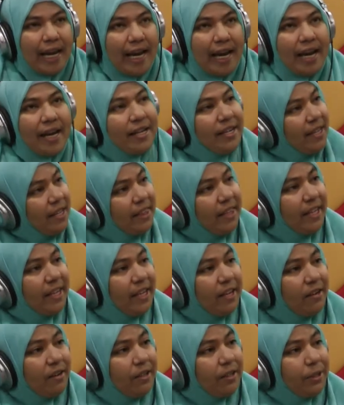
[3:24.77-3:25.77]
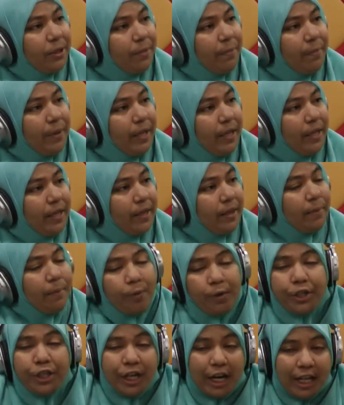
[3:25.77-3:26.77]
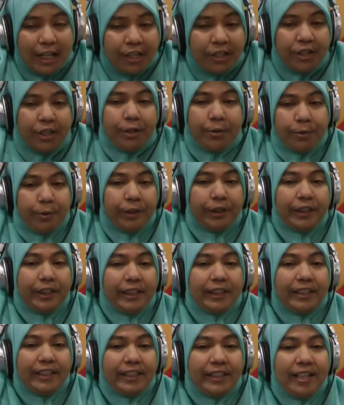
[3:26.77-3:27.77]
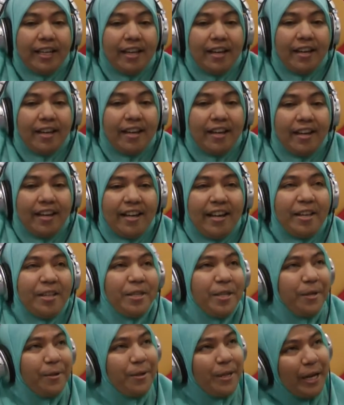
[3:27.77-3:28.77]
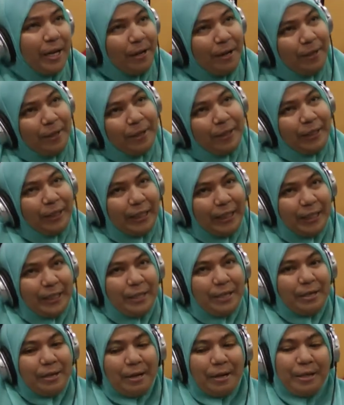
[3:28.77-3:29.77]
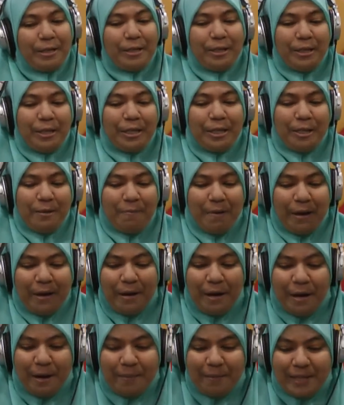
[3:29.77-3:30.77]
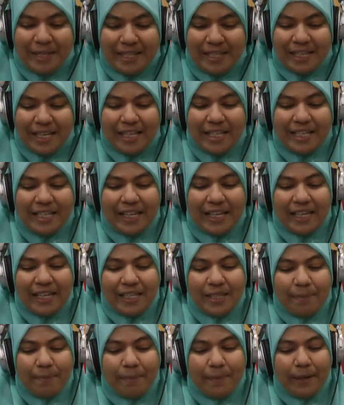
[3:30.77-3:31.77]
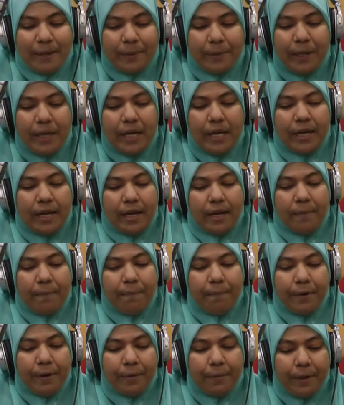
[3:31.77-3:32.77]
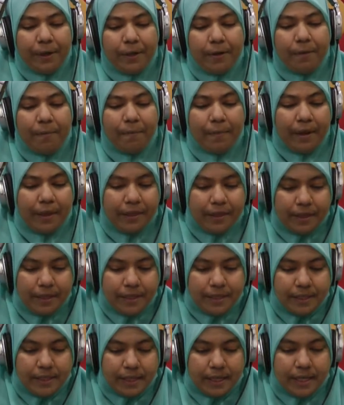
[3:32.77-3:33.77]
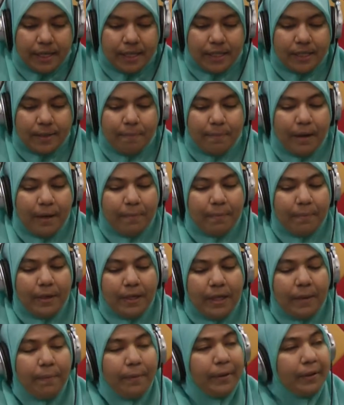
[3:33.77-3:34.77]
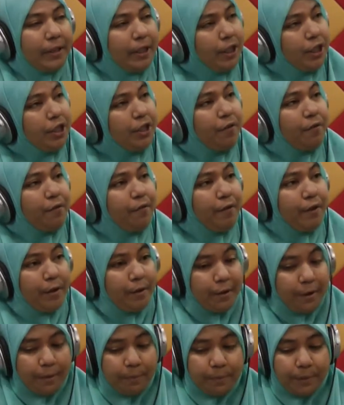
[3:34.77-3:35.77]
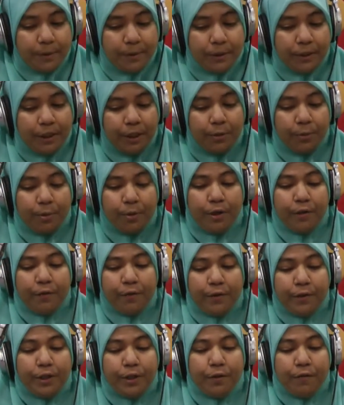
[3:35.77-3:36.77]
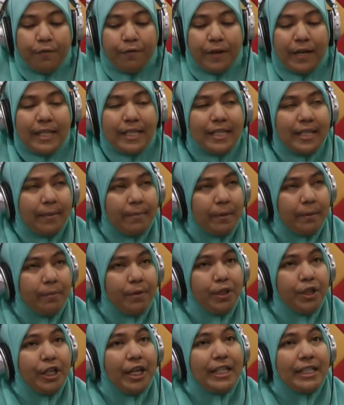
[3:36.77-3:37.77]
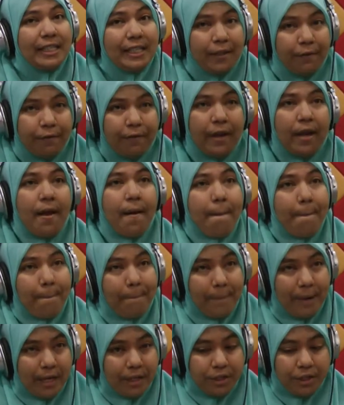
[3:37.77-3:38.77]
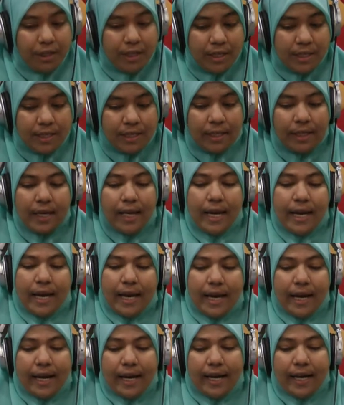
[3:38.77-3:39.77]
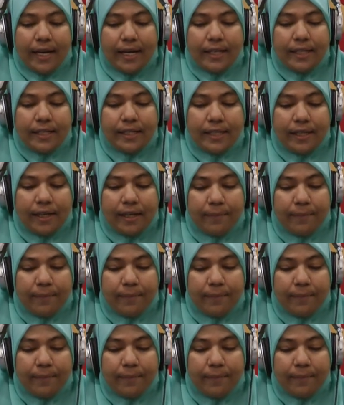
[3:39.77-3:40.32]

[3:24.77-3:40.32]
and yet they can also be the more challenging courses. Yeah, so psychology is not just about common sense. It is about empirical methods. It is about manipulation of variables in order for us to find some objective measures. And